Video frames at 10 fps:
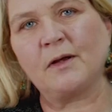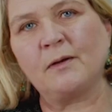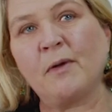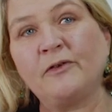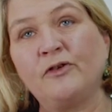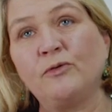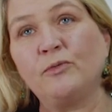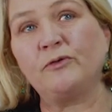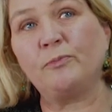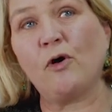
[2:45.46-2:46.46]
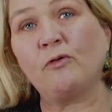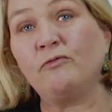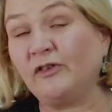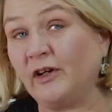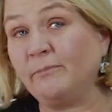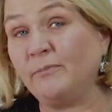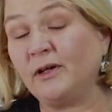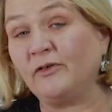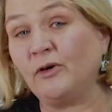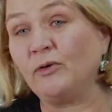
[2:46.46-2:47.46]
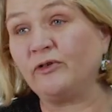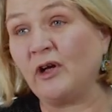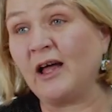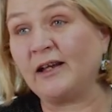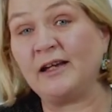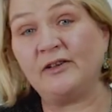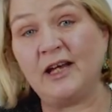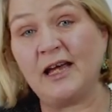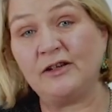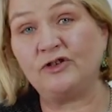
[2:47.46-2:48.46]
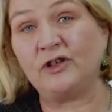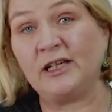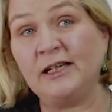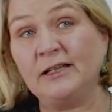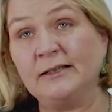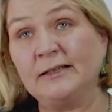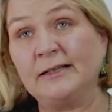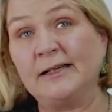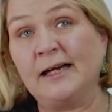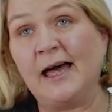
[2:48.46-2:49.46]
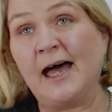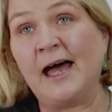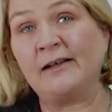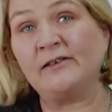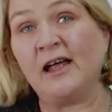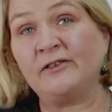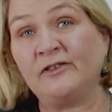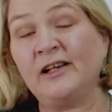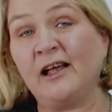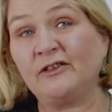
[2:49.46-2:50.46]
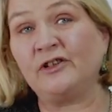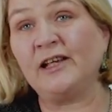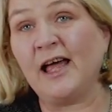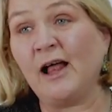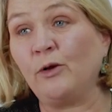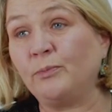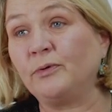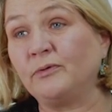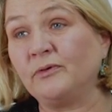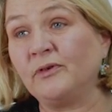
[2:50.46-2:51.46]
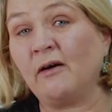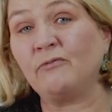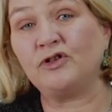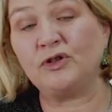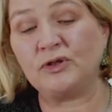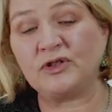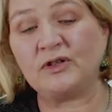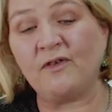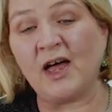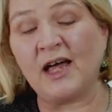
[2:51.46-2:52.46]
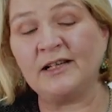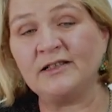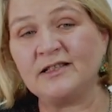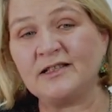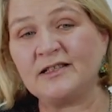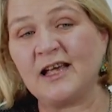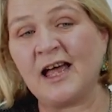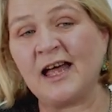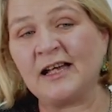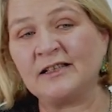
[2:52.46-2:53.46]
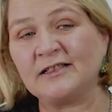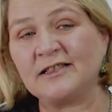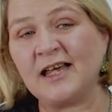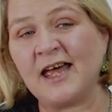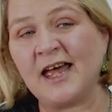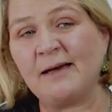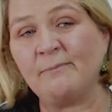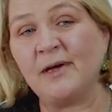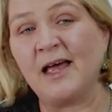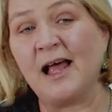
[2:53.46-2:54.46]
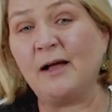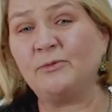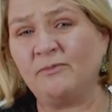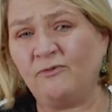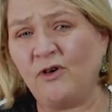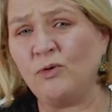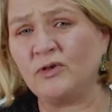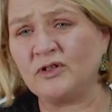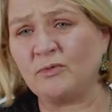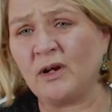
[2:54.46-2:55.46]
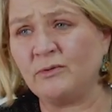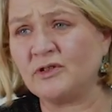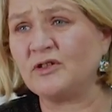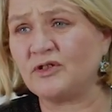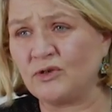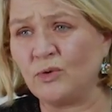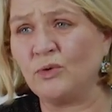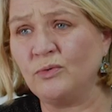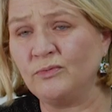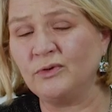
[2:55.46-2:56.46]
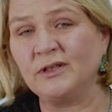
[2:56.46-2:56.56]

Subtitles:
My son was put on Ritalin because he also had ADHD, and that did actually help. That reduced the violence and helped him focus when he was at school.